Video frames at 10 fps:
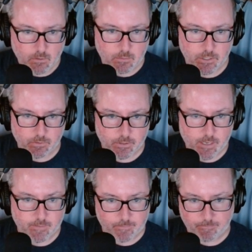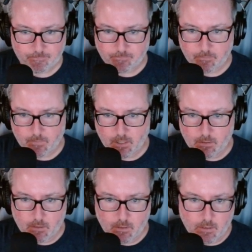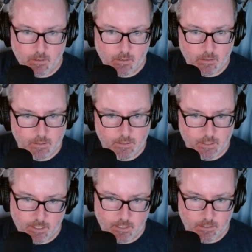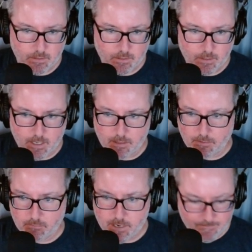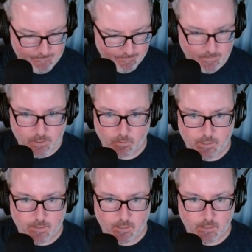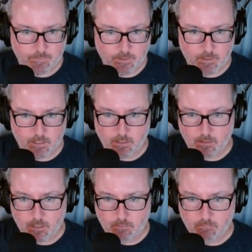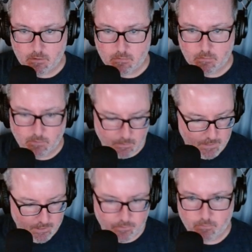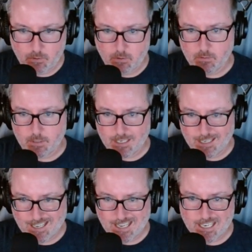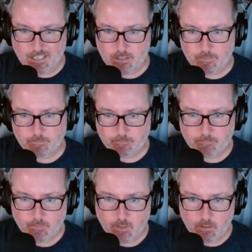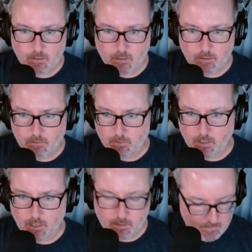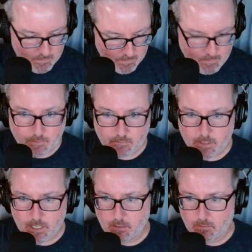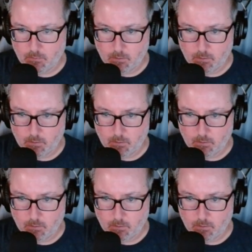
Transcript: means you're seven. This is a three. It's the only thing left in the row, which means you are the eight. You're not three or